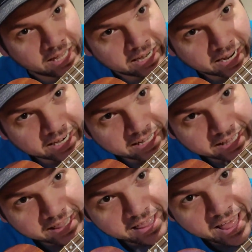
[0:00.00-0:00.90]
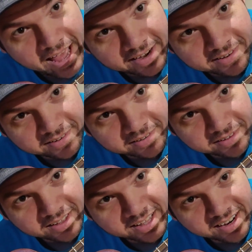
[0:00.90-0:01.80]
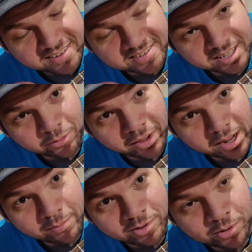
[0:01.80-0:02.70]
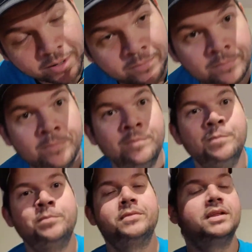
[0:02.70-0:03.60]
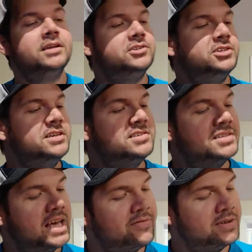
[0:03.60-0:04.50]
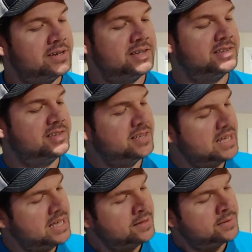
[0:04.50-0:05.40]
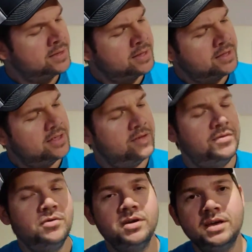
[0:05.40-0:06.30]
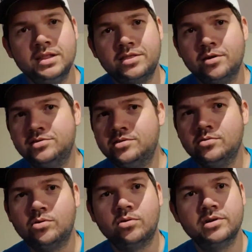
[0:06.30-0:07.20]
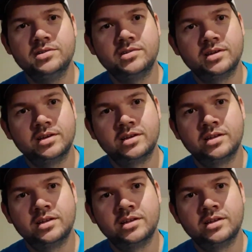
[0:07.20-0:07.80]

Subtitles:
And I did that. And I slid right up to it. G7 to C. If you can get those two chords,